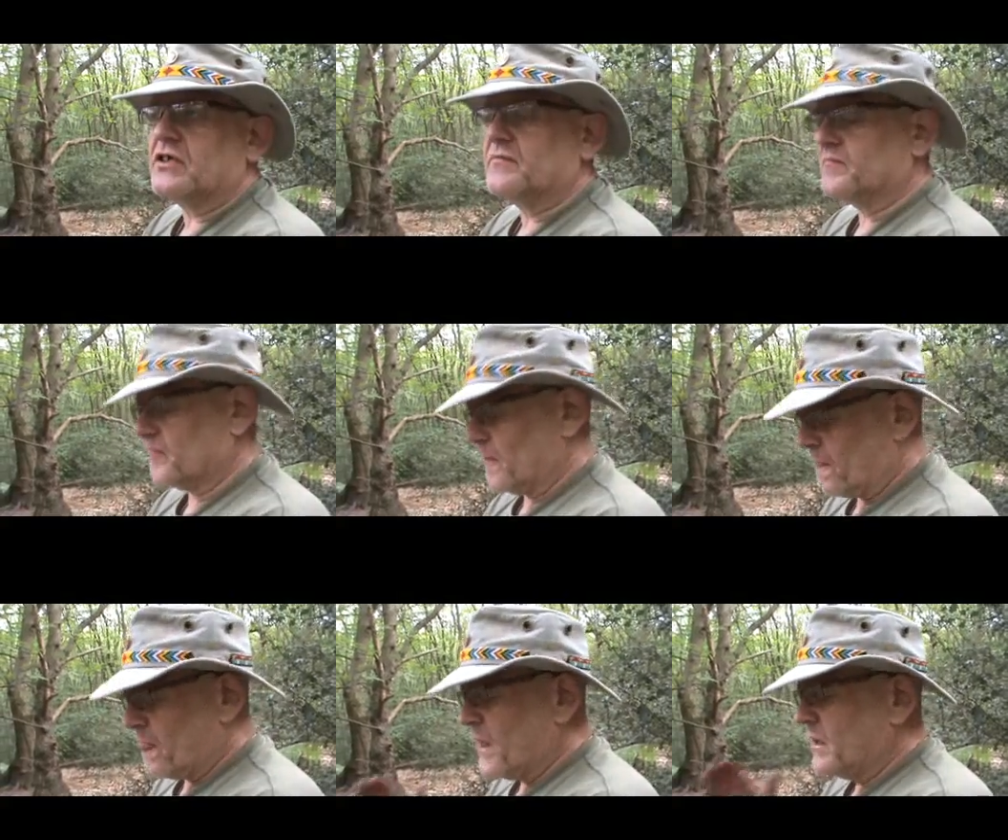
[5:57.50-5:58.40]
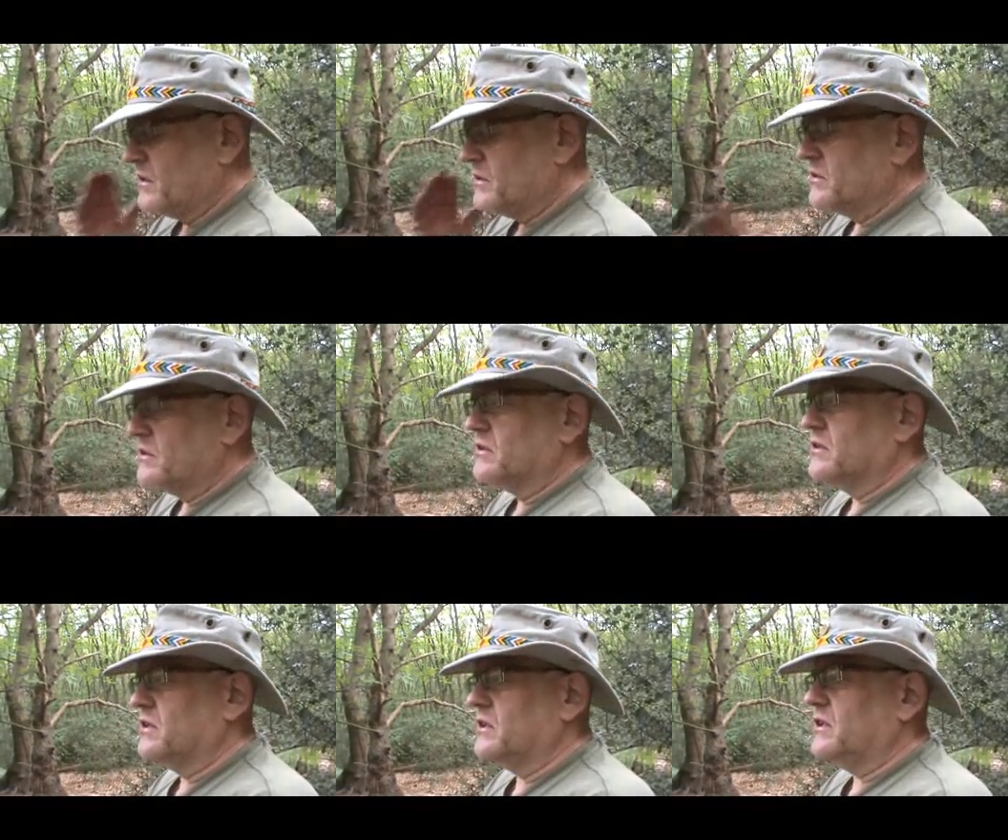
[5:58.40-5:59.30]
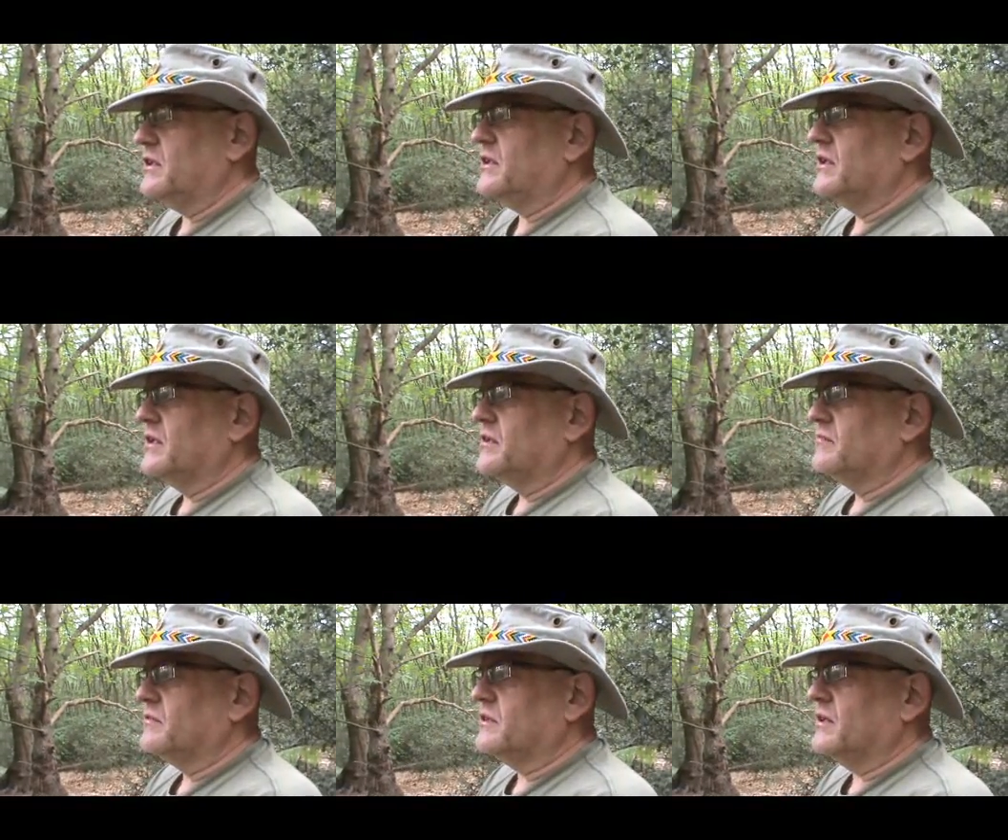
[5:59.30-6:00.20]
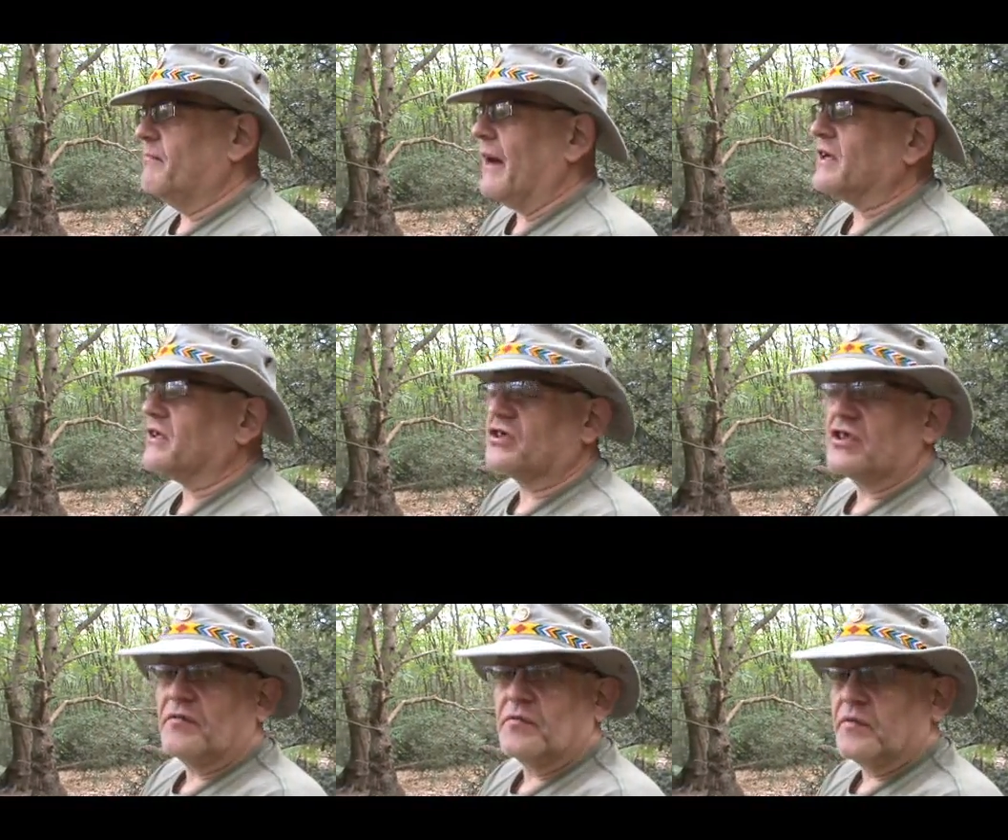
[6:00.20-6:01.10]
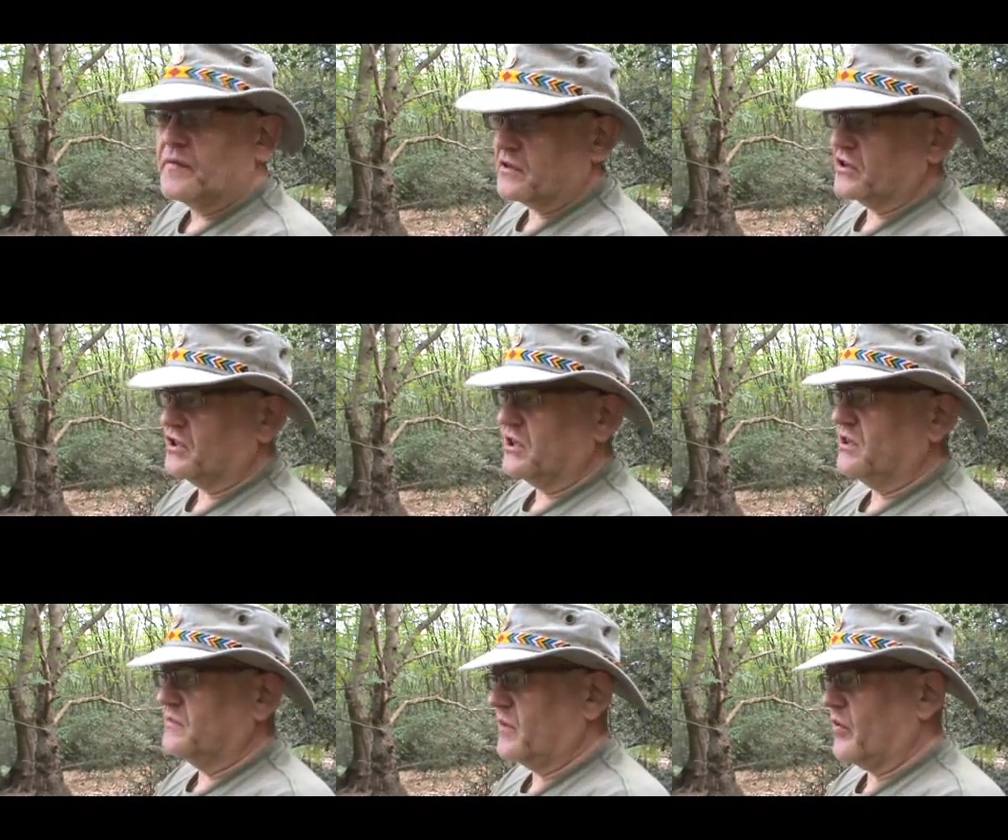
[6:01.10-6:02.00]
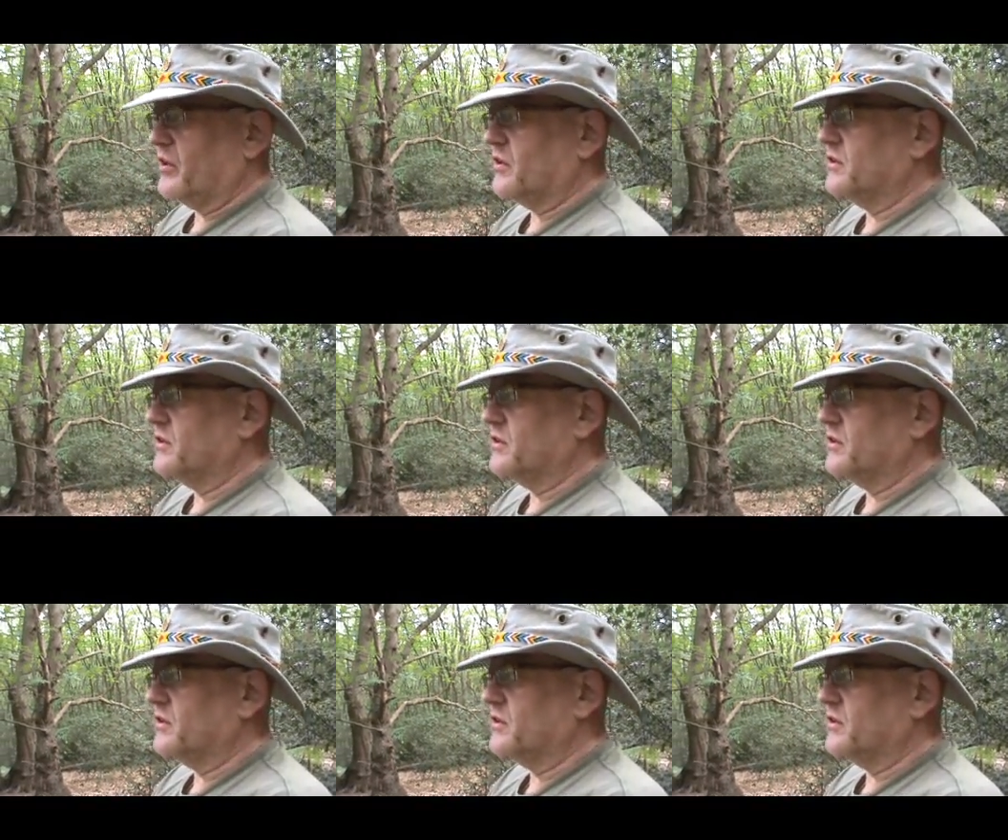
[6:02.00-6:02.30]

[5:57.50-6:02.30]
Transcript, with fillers: I said the the bannock stuffed with feta cheese, very